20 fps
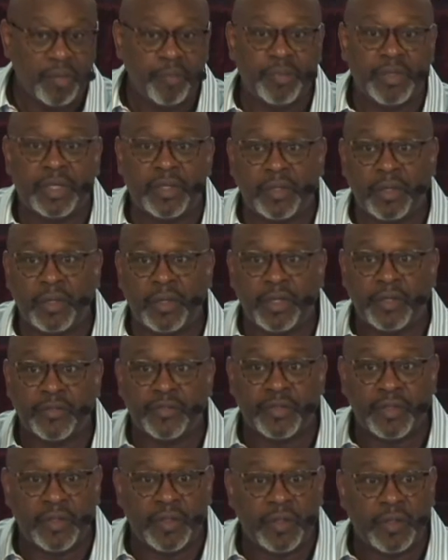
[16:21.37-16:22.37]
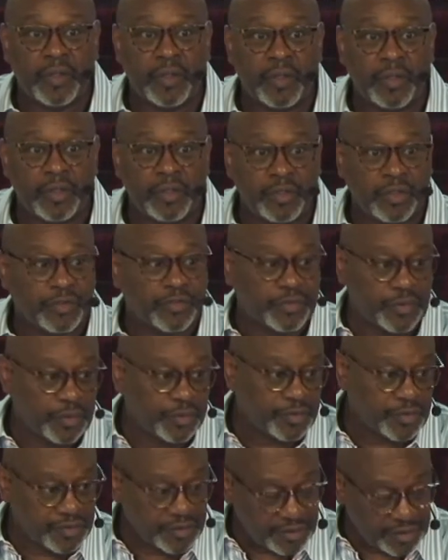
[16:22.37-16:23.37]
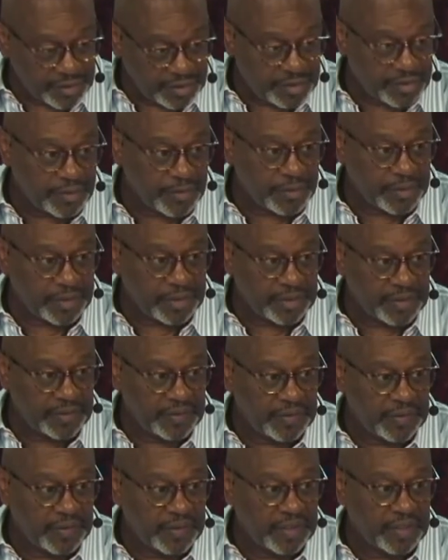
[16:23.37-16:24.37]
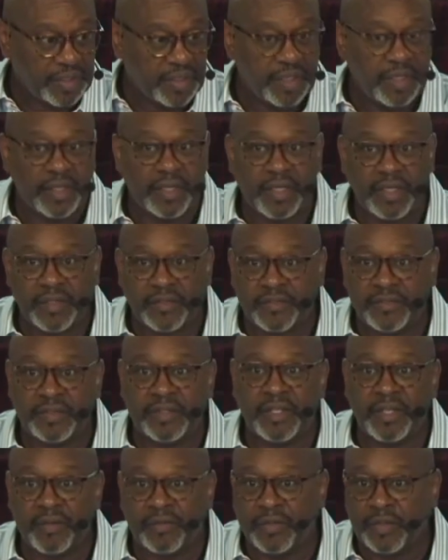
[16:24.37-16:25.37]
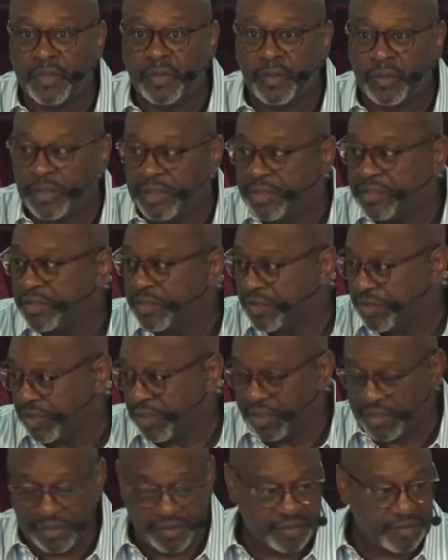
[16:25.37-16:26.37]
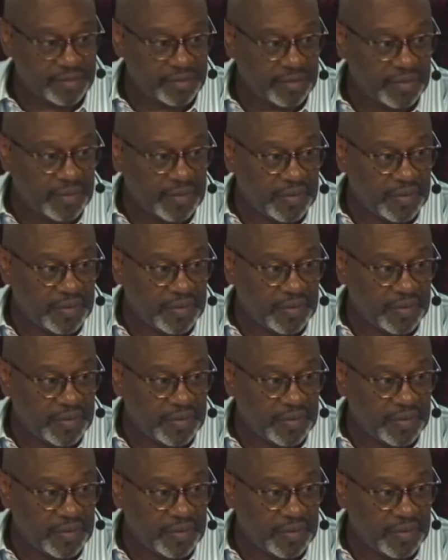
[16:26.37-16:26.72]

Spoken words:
Because your Social Security is never going to change.